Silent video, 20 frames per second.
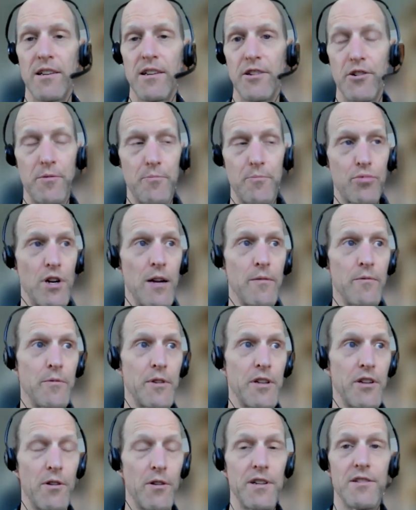You're
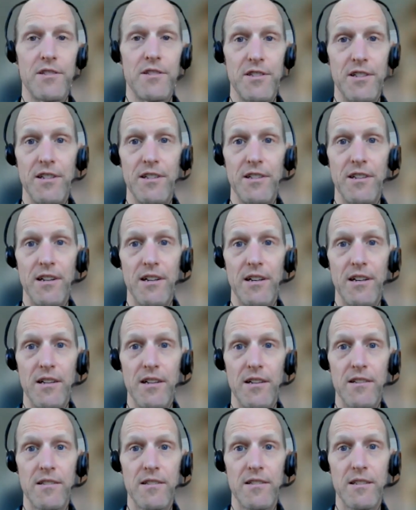probably going to see
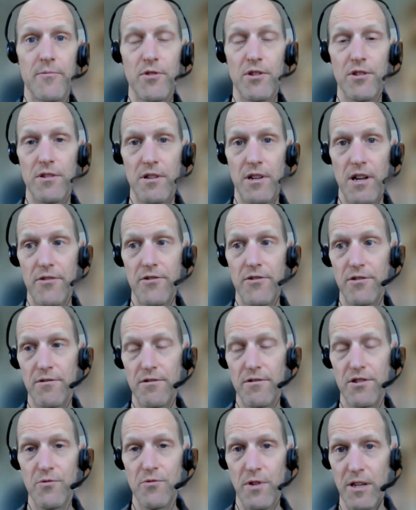some of the other
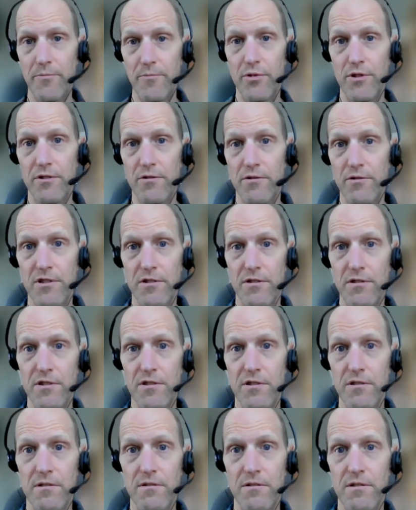swing
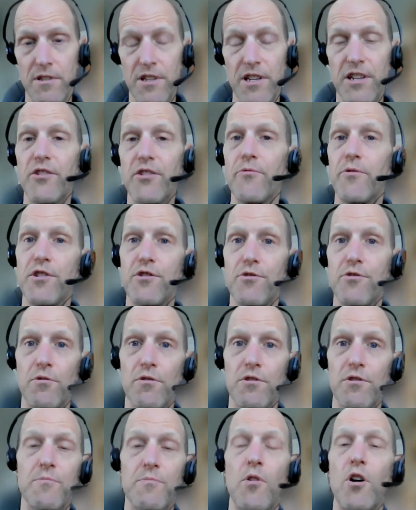producers, the
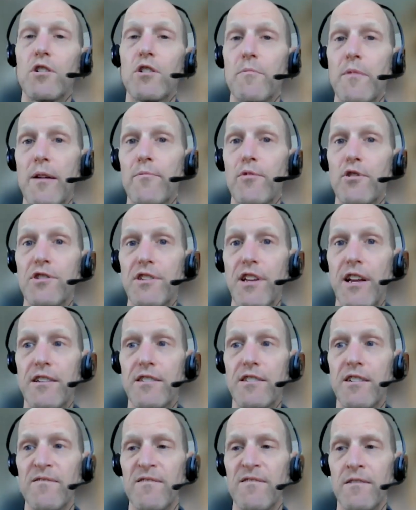individual smaller member
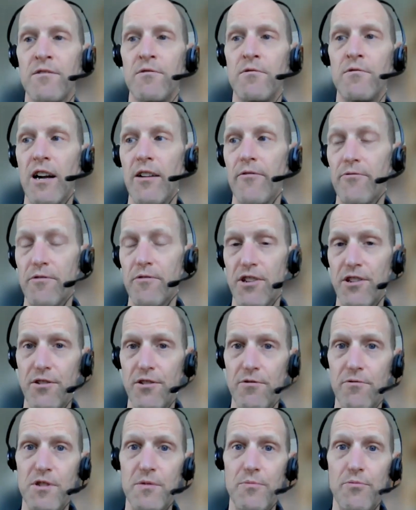states who have
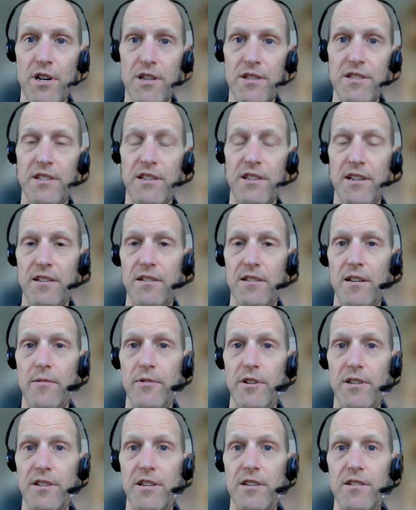huge pressing
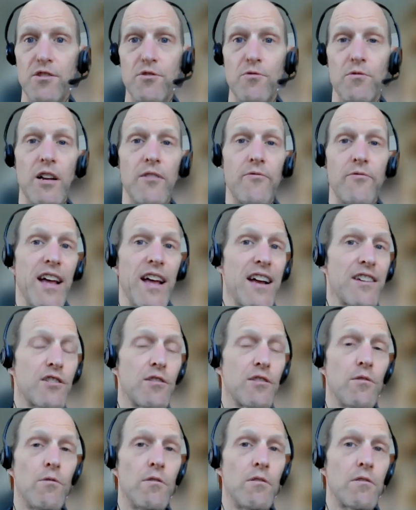economic needs, who have
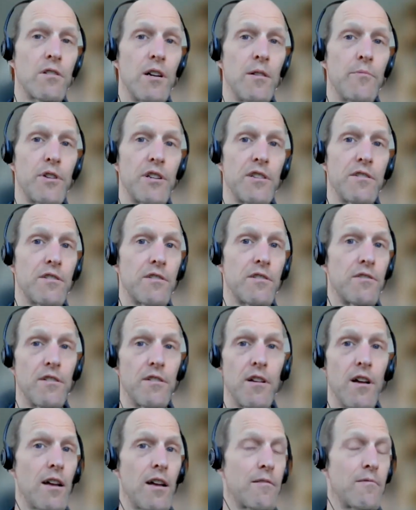national oil companies that are
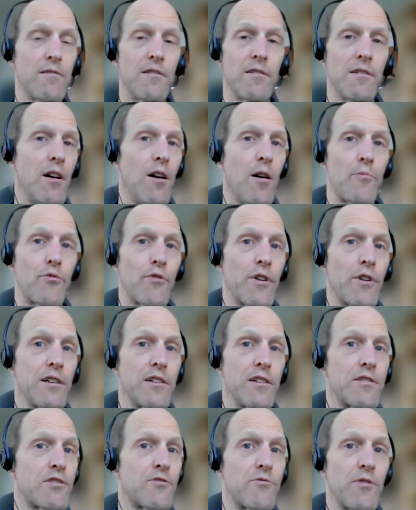not
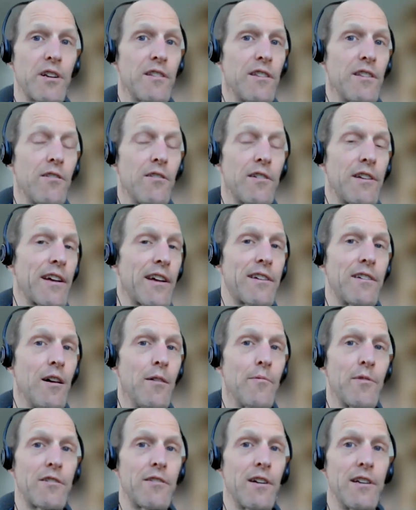operated strictly on
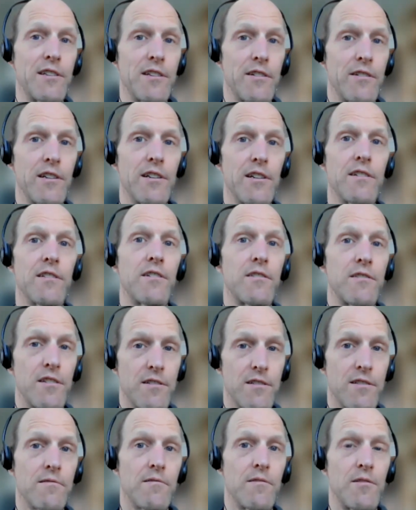economic criteria. They're
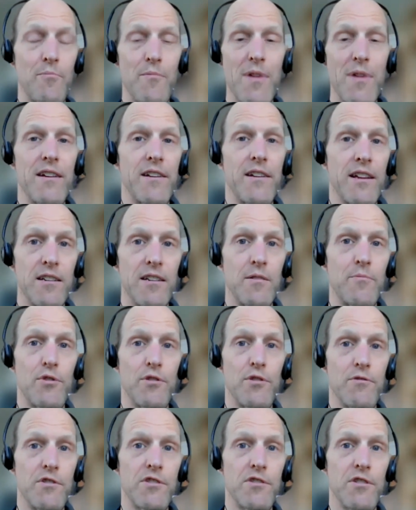mandated to
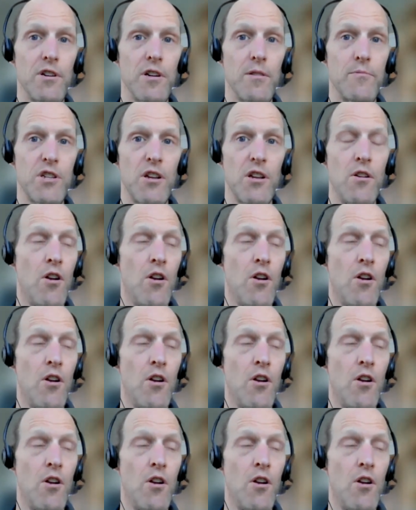produce jobs.